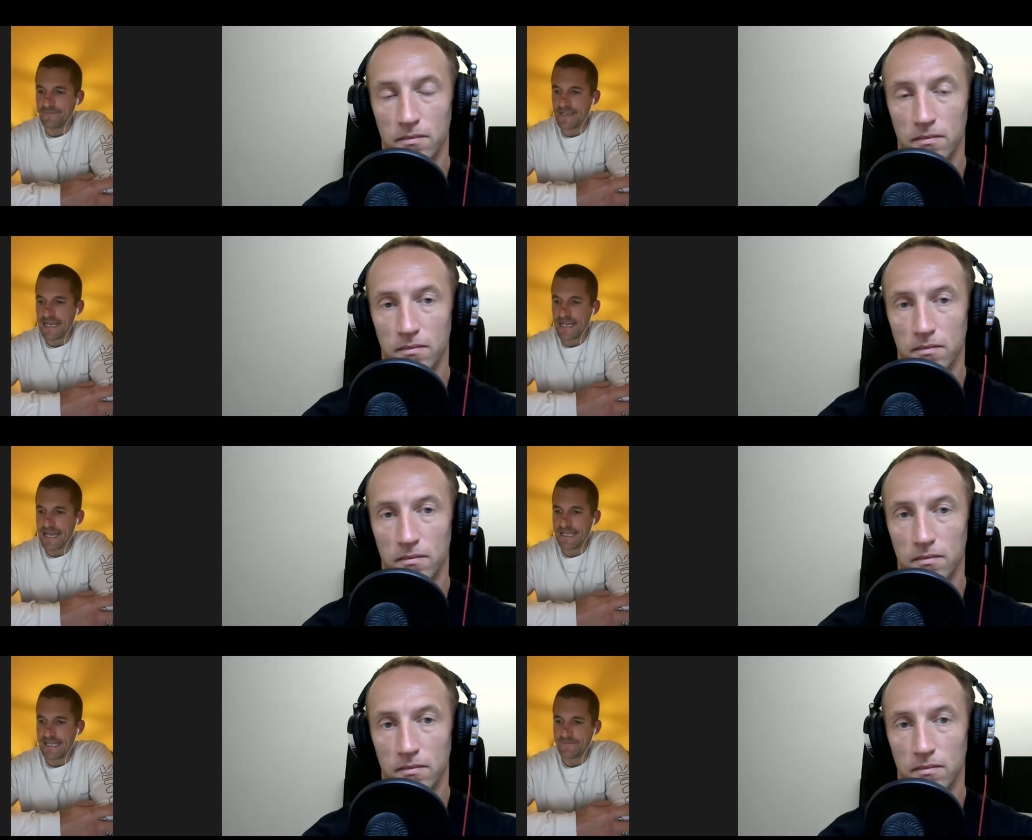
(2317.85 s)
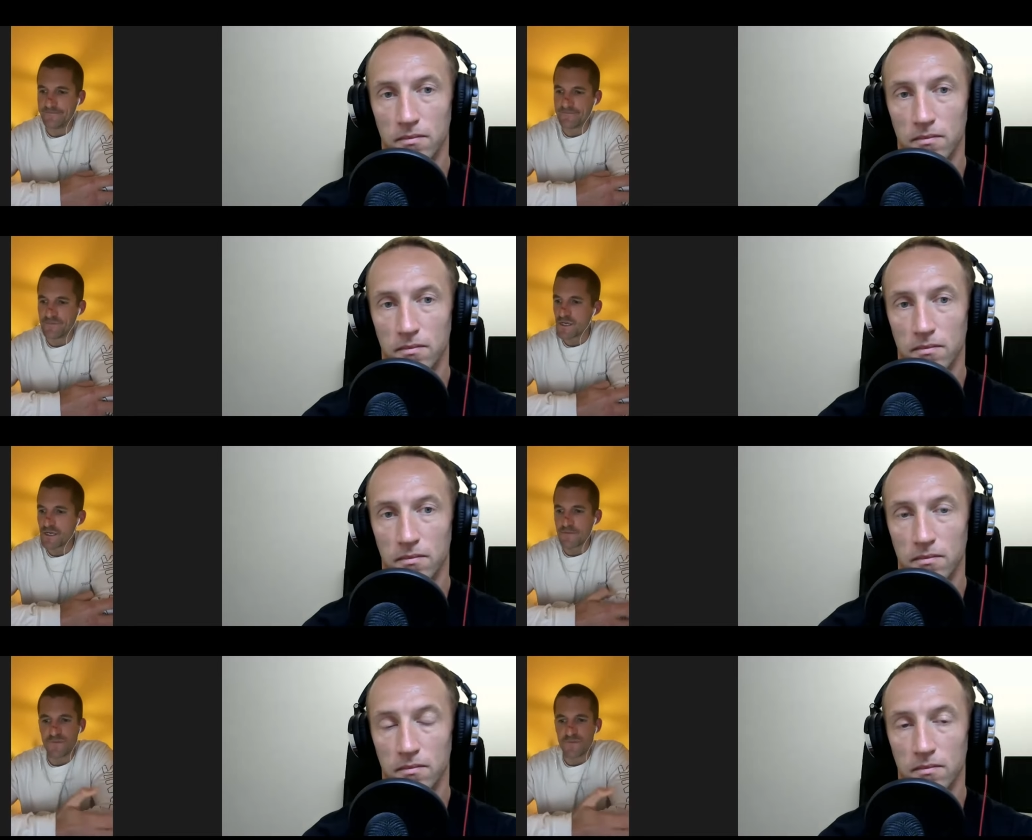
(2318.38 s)
Speaker 1: and
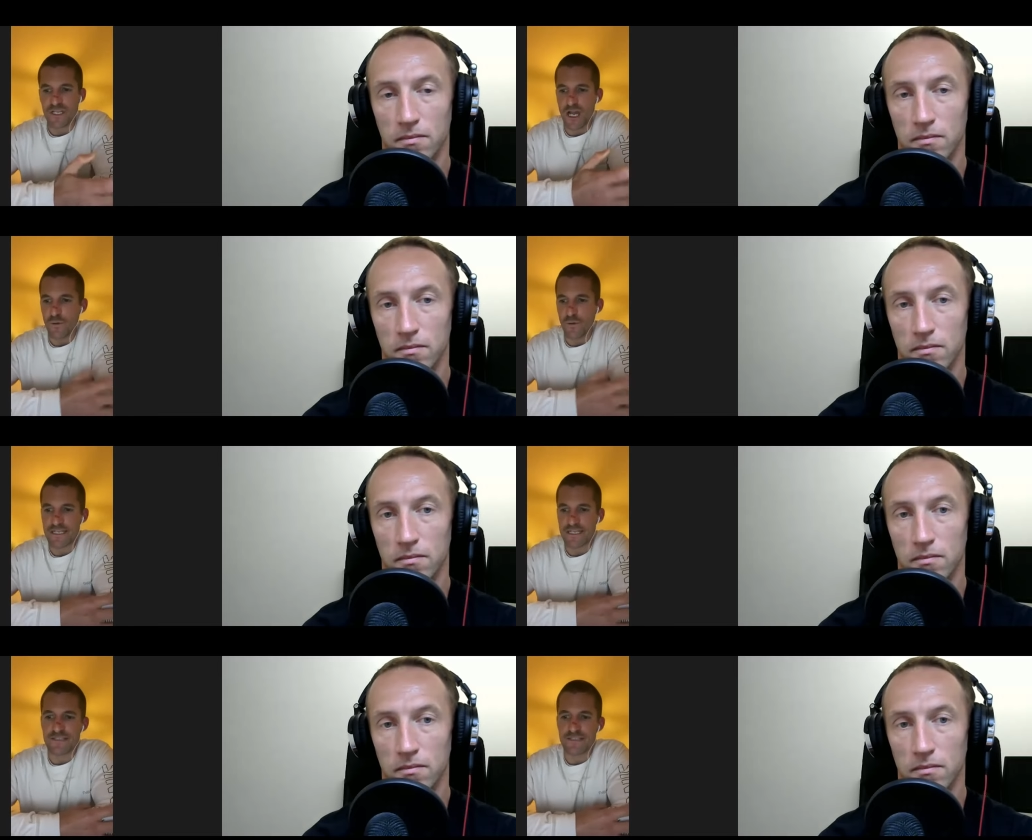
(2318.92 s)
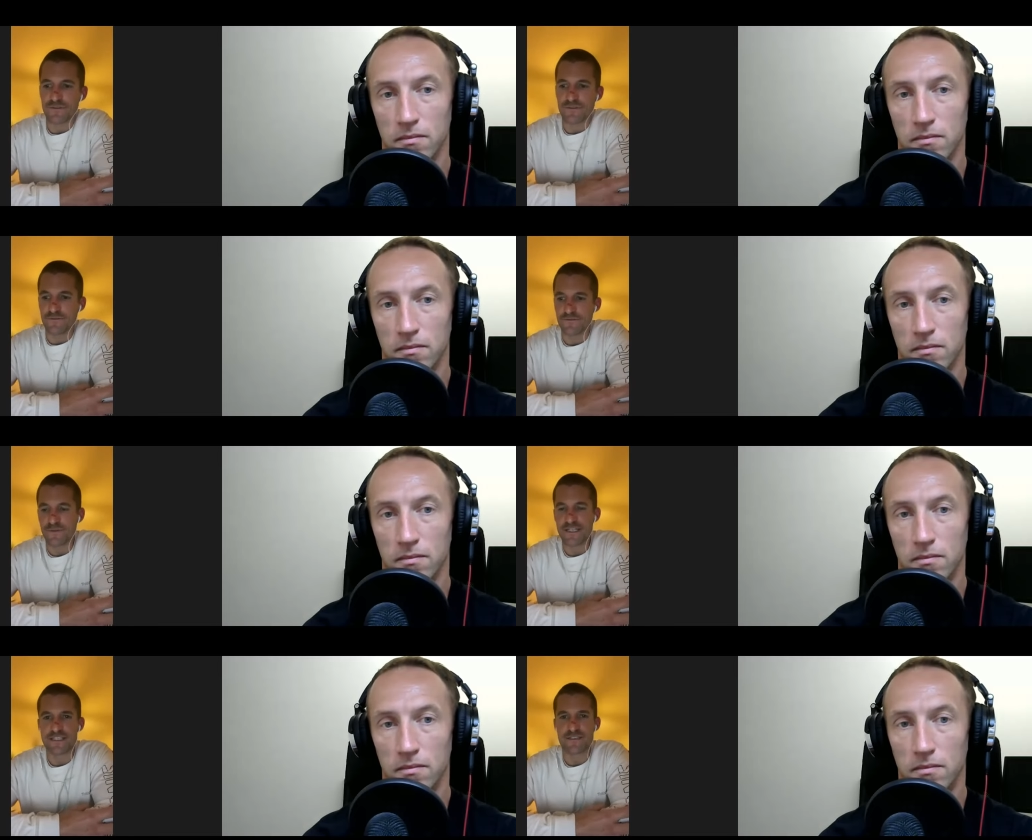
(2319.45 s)
you know, we still
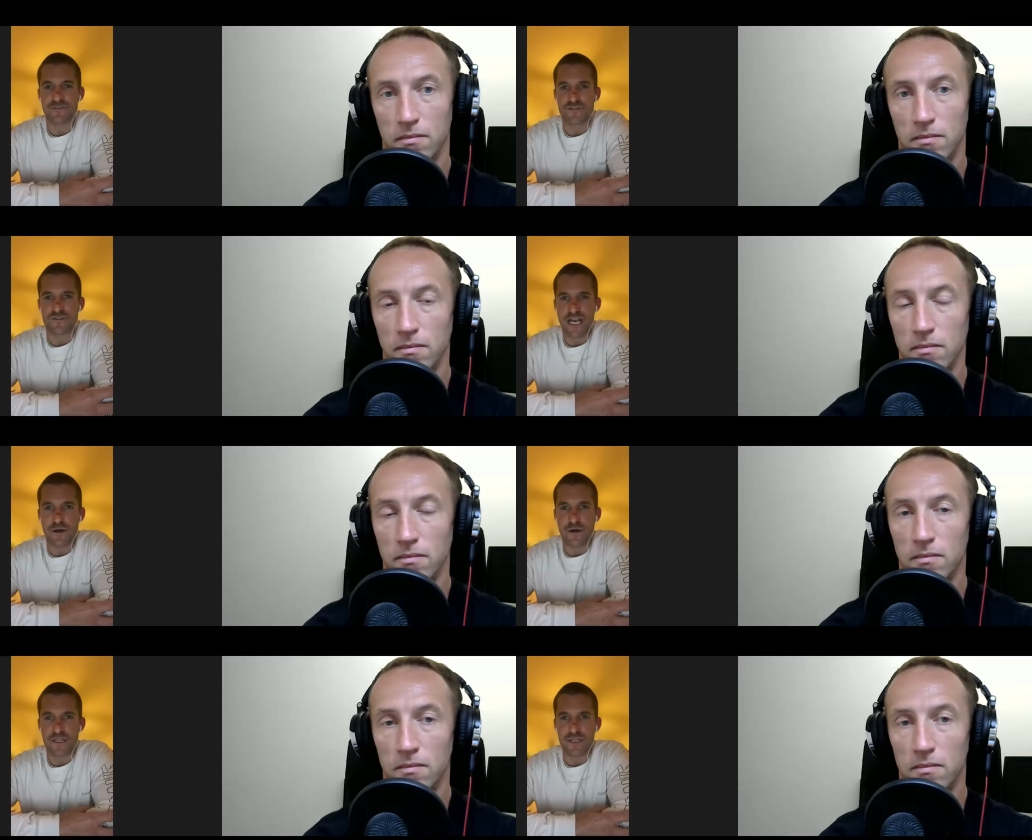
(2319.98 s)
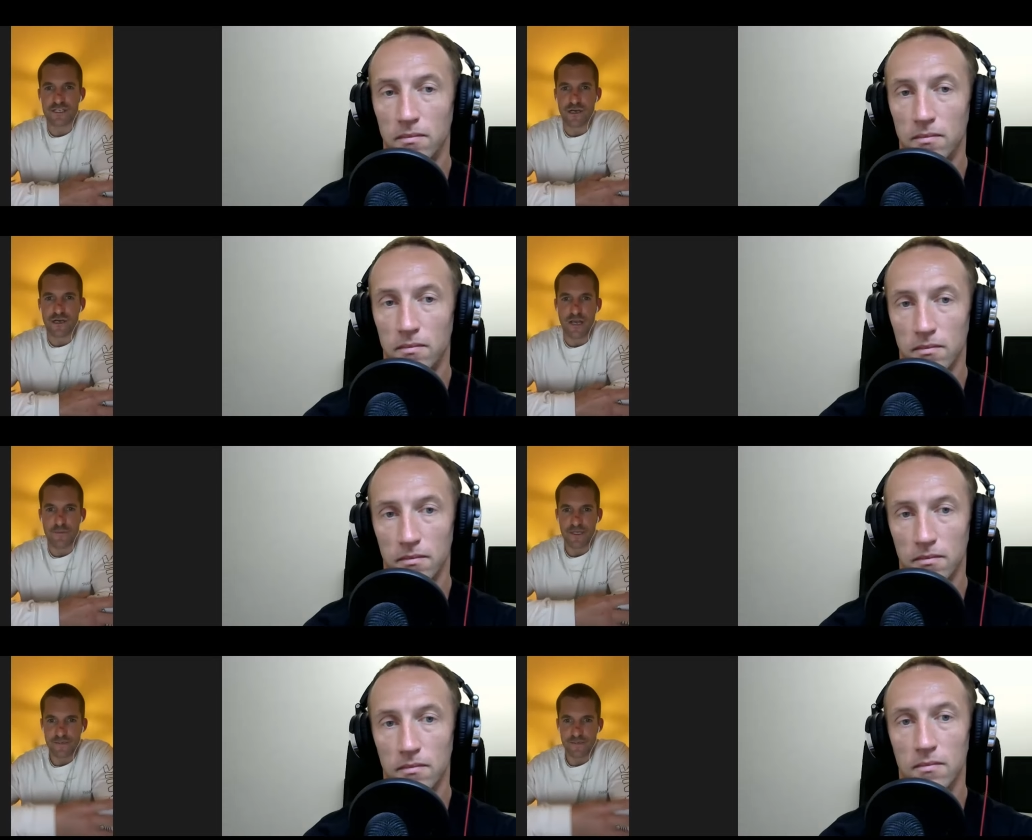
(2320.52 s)
we still chat all the
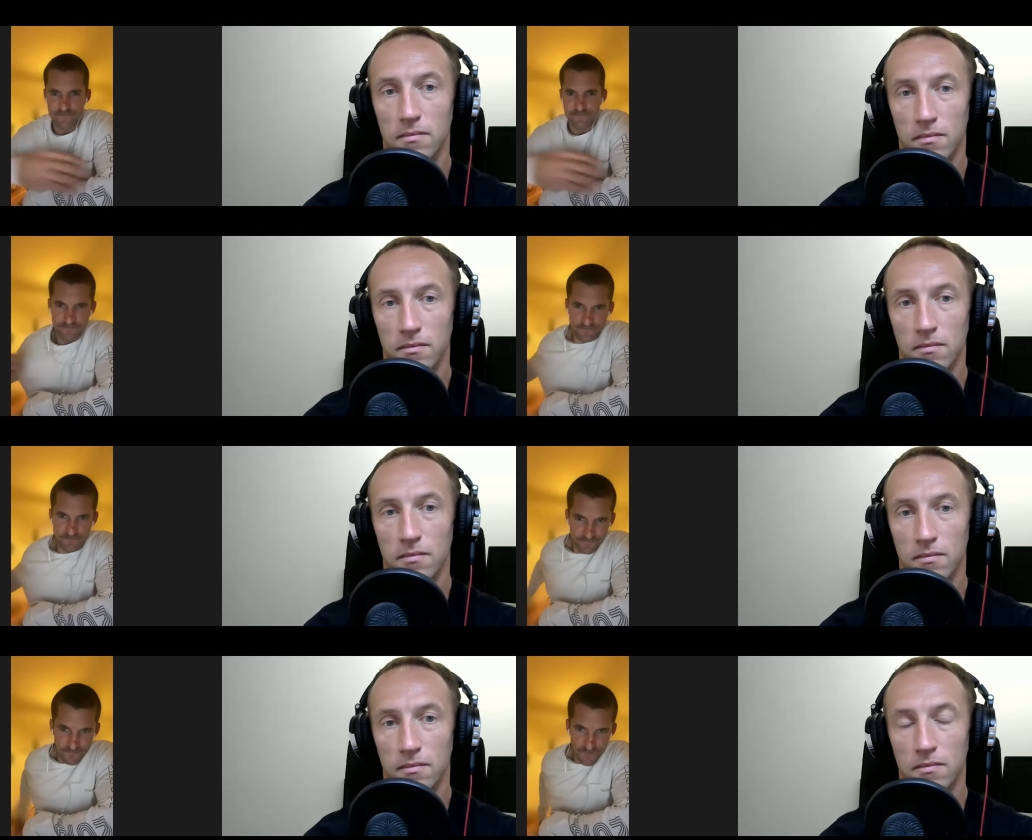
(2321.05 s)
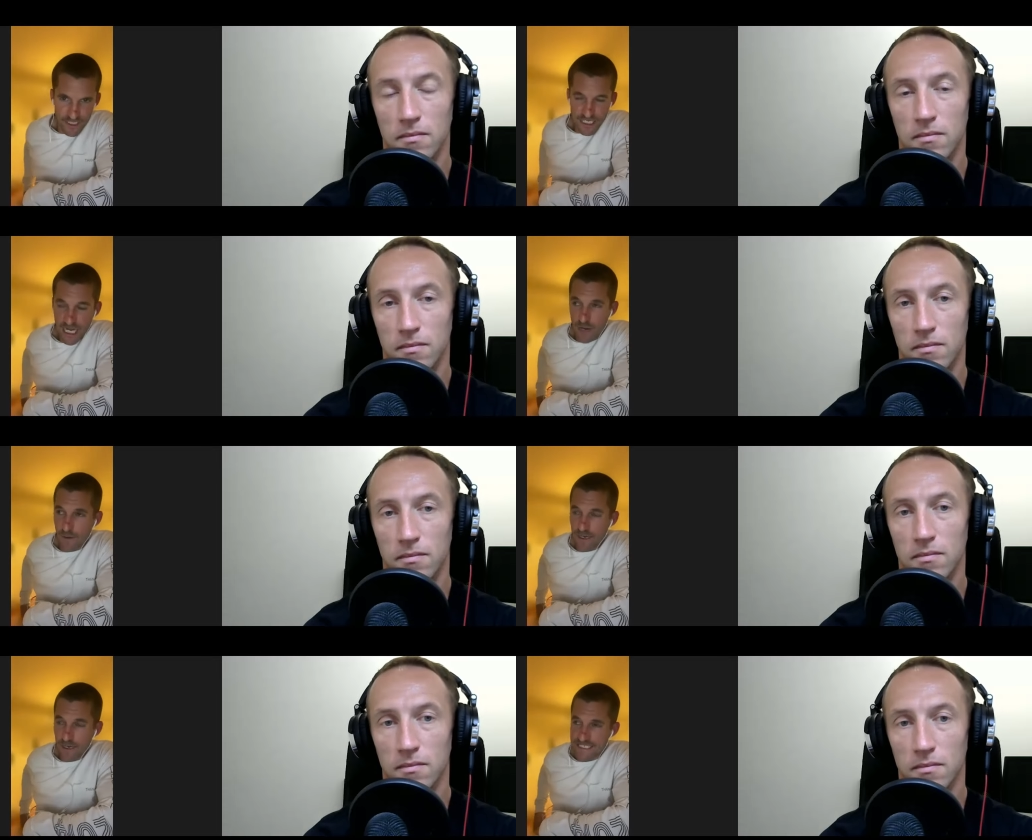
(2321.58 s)
time, and I
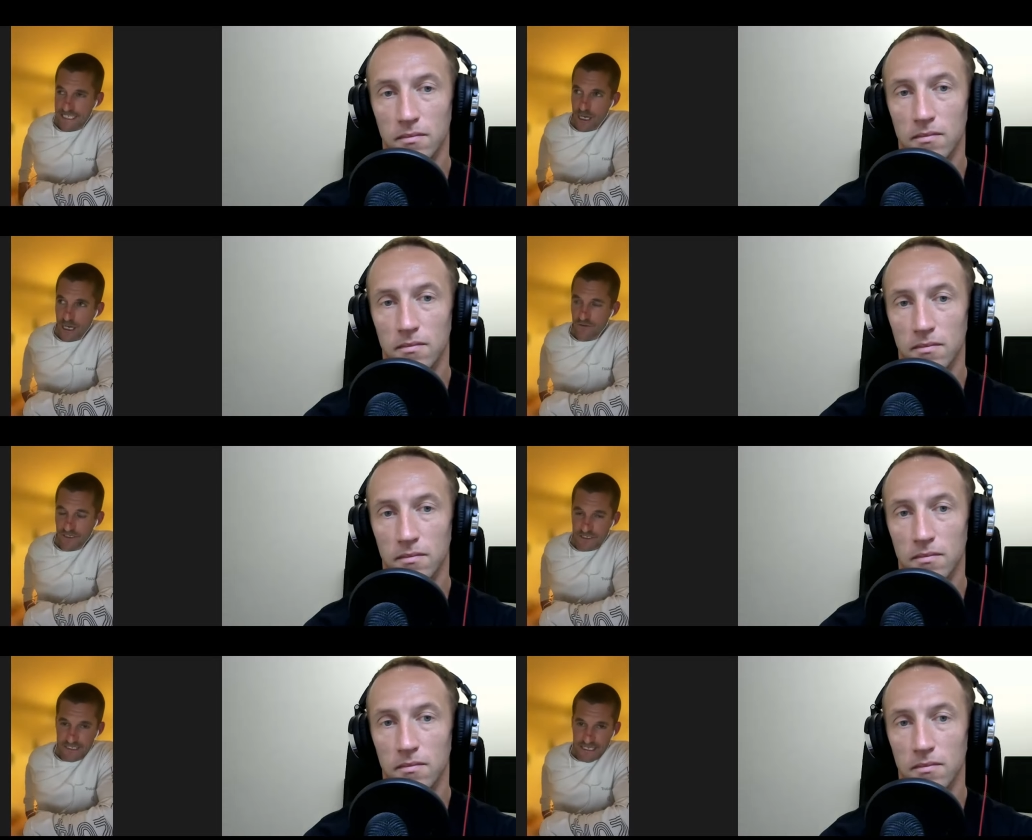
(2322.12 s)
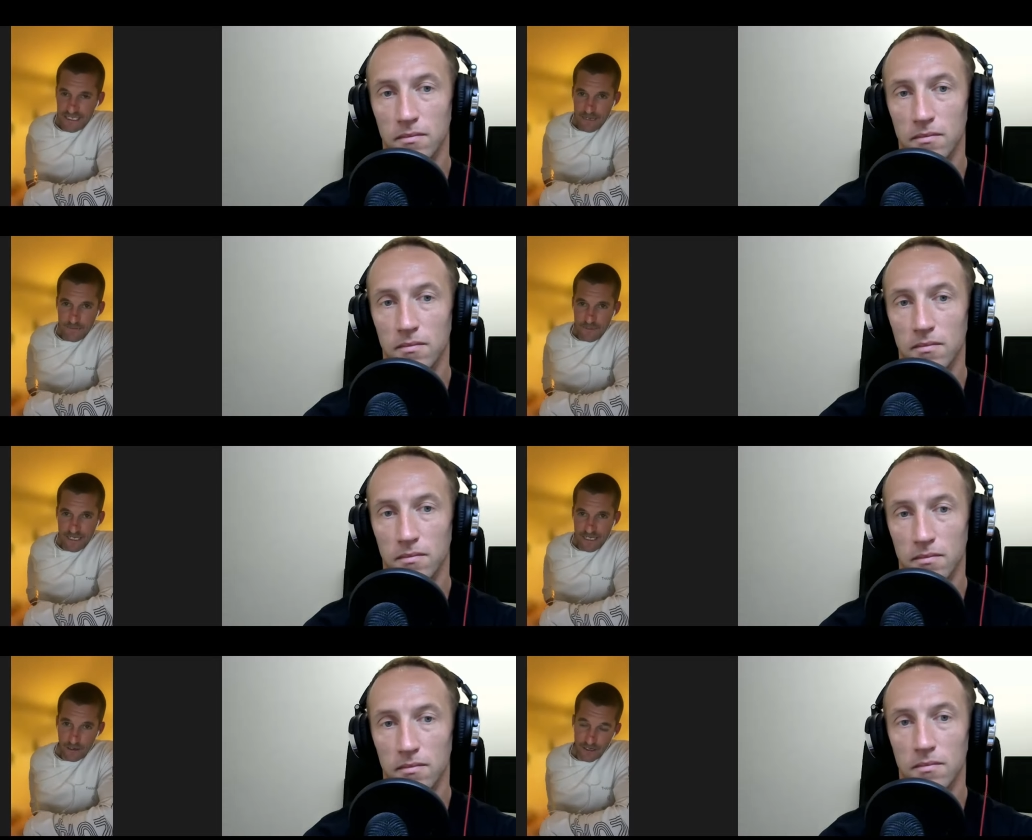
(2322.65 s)
can't wait to go over and see him again.